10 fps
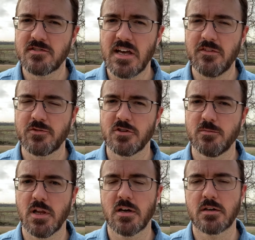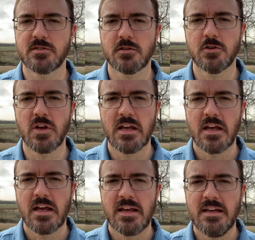after LeBlanc, so
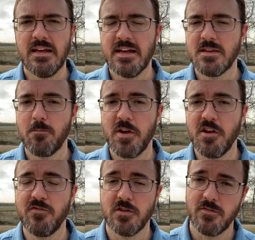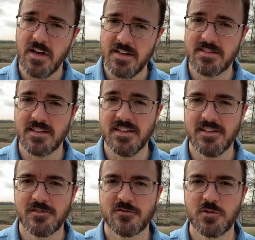he had the benefit of hindsight.